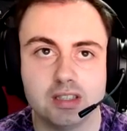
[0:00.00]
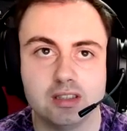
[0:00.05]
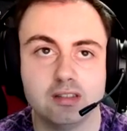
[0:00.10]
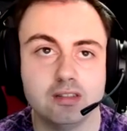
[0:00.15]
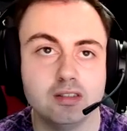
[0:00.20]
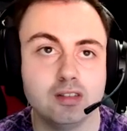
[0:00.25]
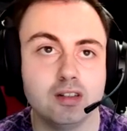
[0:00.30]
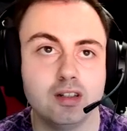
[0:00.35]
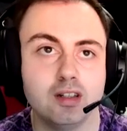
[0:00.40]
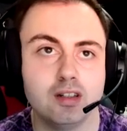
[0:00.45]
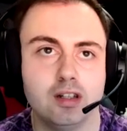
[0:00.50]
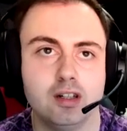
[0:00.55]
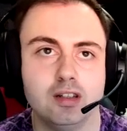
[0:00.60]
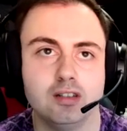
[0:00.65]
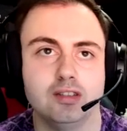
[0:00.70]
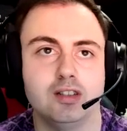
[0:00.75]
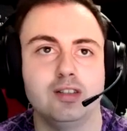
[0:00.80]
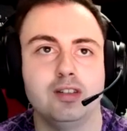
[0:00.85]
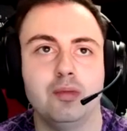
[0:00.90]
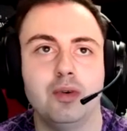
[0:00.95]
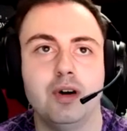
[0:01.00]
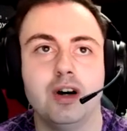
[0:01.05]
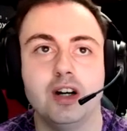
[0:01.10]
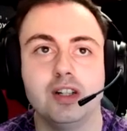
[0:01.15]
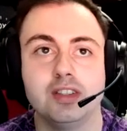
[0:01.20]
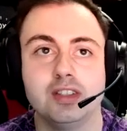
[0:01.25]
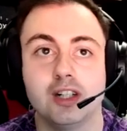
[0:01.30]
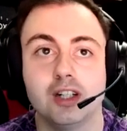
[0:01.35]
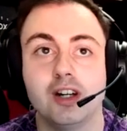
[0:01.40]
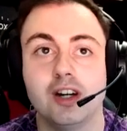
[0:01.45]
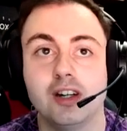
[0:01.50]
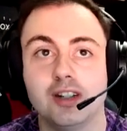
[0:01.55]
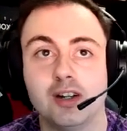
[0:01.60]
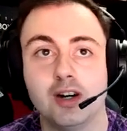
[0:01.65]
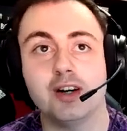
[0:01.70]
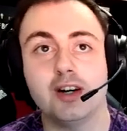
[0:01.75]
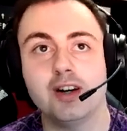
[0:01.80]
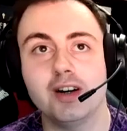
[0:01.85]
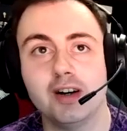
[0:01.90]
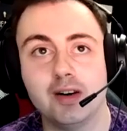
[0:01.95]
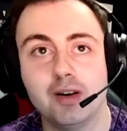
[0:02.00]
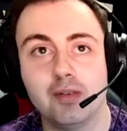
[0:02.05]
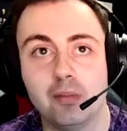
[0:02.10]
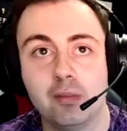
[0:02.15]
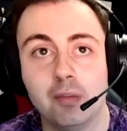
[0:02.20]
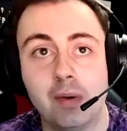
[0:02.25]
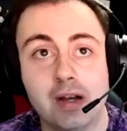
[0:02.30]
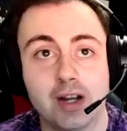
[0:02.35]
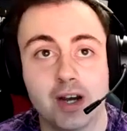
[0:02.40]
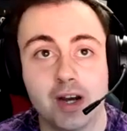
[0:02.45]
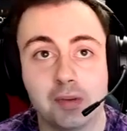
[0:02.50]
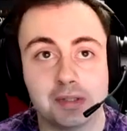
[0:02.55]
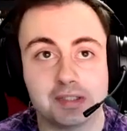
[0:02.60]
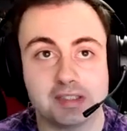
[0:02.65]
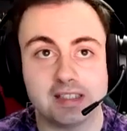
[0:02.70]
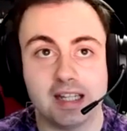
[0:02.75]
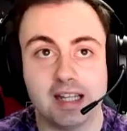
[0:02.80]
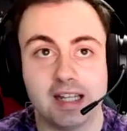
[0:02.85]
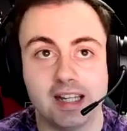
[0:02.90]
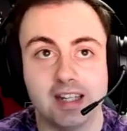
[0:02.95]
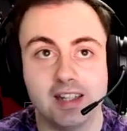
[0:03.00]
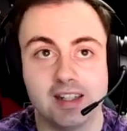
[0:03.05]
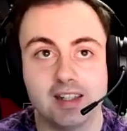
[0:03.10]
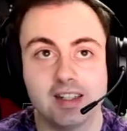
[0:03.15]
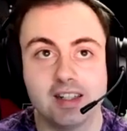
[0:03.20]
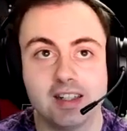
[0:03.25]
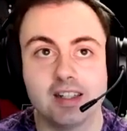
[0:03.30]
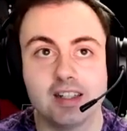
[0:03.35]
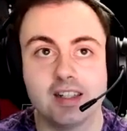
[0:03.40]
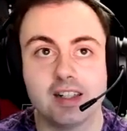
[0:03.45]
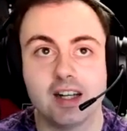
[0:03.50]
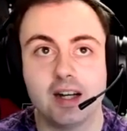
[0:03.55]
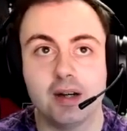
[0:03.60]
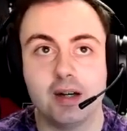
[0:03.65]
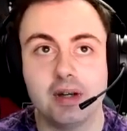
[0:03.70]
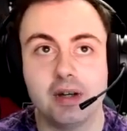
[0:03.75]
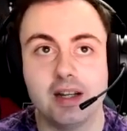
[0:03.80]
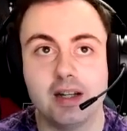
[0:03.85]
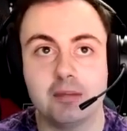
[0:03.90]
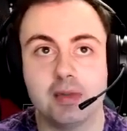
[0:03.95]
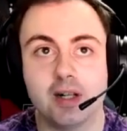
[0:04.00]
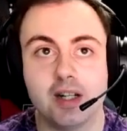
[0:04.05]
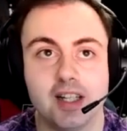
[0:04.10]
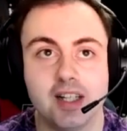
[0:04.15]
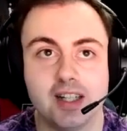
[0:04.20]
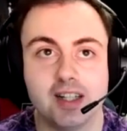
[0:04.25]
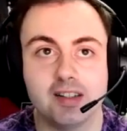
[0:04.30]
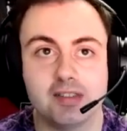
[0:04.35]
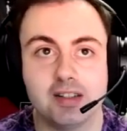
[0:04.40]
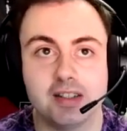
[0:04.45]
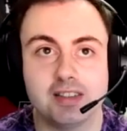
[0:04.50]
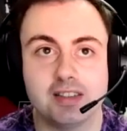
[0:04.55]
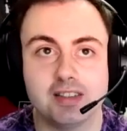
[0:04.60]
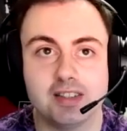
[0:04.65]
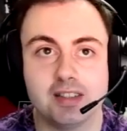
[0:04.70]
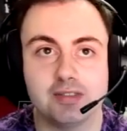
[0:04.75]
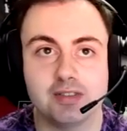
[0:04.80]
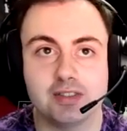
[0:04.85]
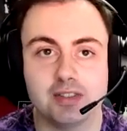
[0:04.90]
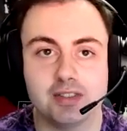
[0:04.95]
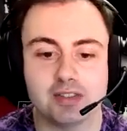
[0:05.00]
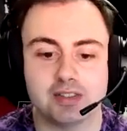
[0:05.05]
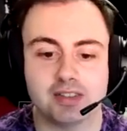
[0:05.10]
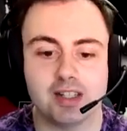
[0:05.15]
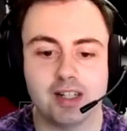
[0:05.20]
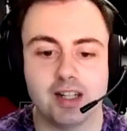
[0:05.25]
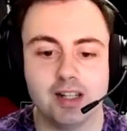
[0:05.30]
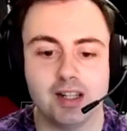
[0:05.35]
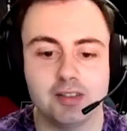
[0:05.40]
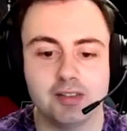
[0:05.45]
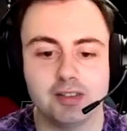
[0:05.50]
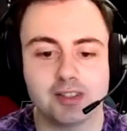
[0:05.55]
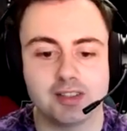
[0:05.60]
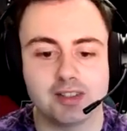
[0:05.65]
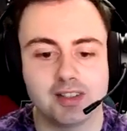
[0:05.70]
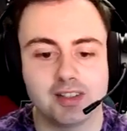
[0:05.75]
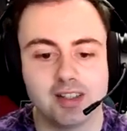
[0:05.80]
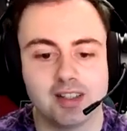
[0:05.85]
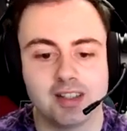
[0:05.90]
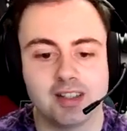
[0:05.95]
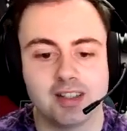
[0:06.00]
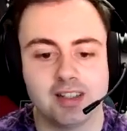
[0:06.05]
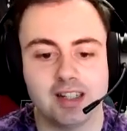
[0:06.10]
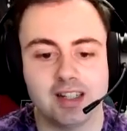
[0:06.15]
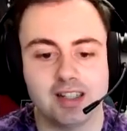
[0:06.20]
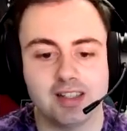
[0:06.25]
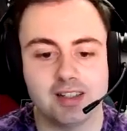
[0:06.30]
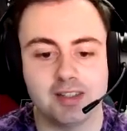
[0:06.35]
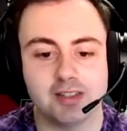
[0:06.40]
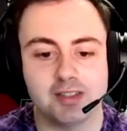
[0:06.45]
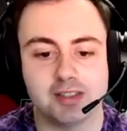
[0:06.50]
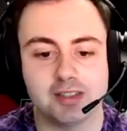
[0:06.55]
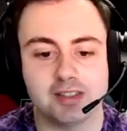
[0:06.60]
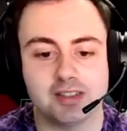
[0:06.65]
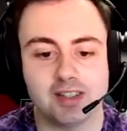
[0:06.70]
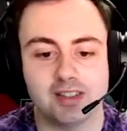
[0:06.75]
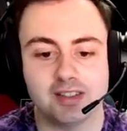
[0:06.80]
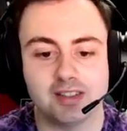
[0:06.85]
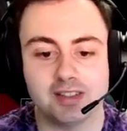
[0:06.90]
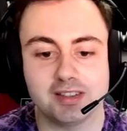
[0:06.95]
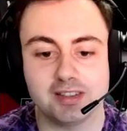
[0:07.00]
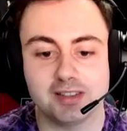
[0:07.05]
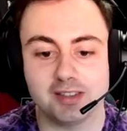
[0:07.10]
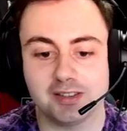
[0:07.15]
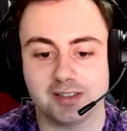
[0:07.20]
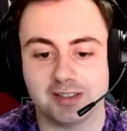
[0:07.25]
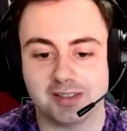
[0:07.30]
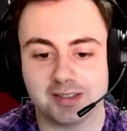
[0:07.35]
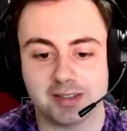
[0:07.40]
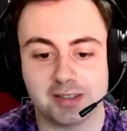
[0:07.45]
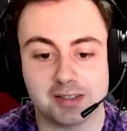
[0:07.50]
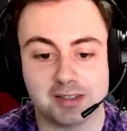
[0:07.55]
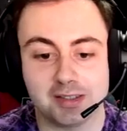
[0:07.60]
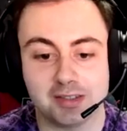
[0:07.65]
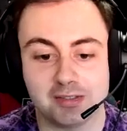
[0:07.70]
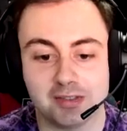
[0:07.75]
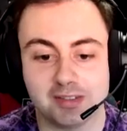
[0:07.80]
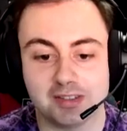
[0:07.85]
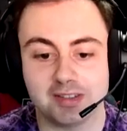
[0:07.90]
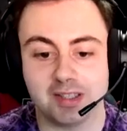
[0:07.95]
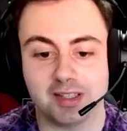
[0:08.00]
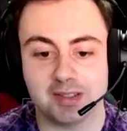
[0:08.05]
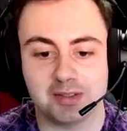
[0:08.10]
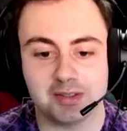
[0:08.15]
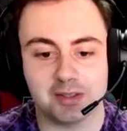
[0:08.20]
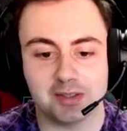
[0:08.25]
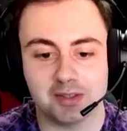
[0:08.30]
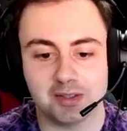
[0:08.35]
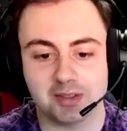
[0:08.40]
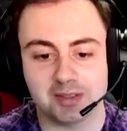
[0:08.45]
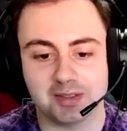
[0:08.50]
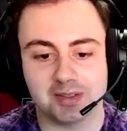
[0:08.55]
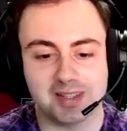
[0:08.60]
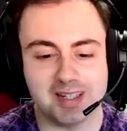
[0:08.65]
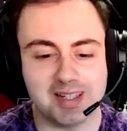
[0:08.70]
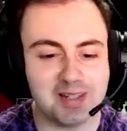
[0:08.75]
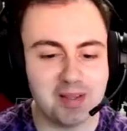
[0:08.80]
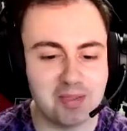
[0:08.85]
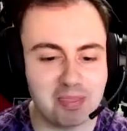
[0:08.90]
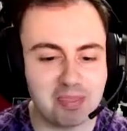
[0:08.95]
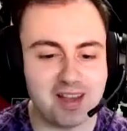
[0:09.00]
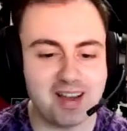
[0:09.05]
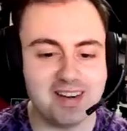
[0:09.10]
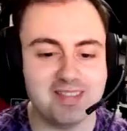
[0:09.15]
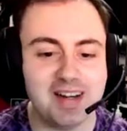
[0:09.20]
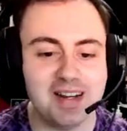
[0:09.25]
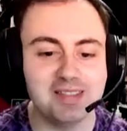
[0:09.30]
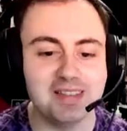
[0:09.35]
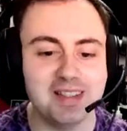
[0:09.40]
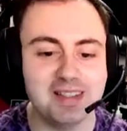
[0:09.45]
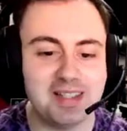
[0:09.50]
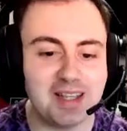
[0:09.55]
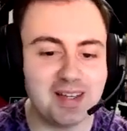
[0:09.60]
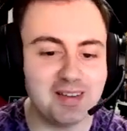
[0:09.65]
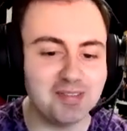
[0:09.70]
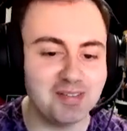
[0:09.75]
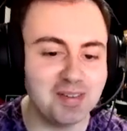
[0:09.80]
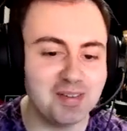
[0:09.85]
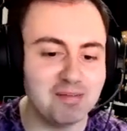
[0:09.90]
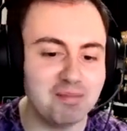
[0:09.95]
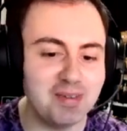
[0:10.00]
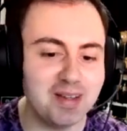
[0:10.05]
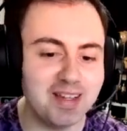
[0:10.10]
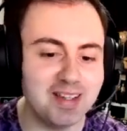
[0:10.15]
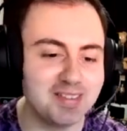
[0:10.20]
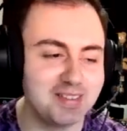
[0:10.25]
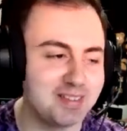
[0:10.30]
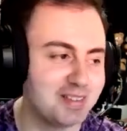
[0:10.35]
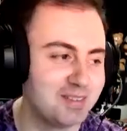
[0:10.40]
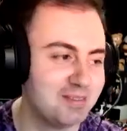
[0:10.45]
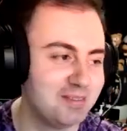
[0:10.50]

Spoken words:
what I did, when I was there, I went on my, I think, 10th Doctor clothes, and I just did different TikToks around the different bits.